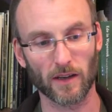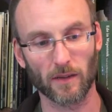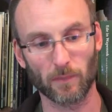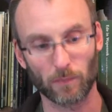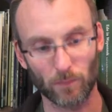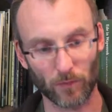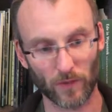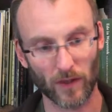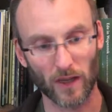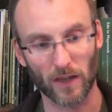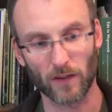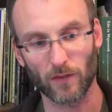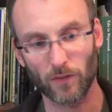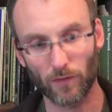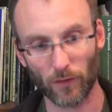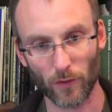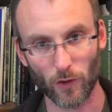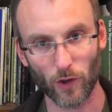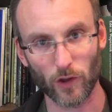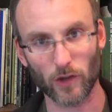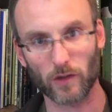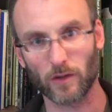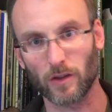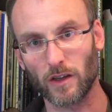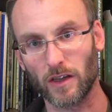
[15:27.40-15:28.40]
get
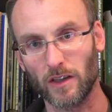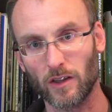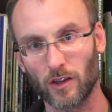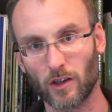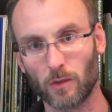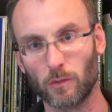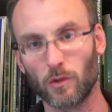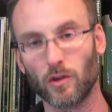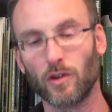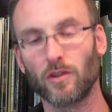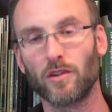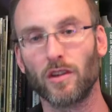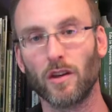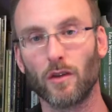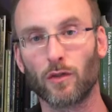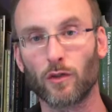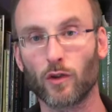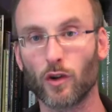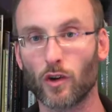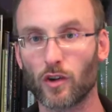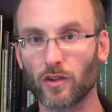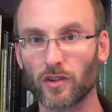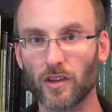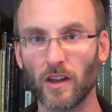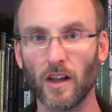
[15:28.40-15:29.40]
further in the community. Of
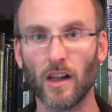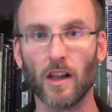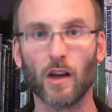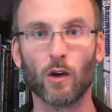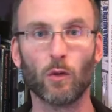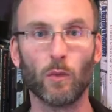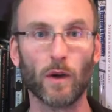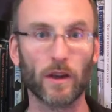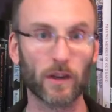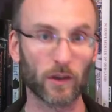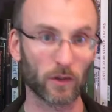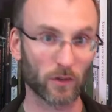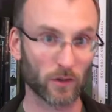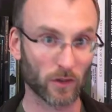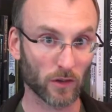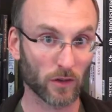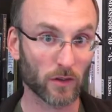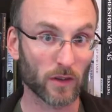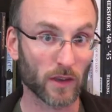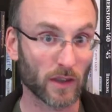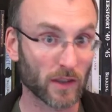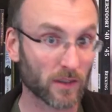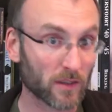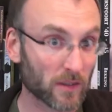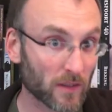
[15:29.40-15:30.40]
course, when you do
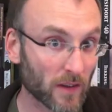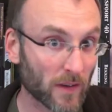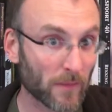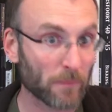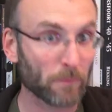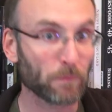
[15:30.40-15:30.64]
this,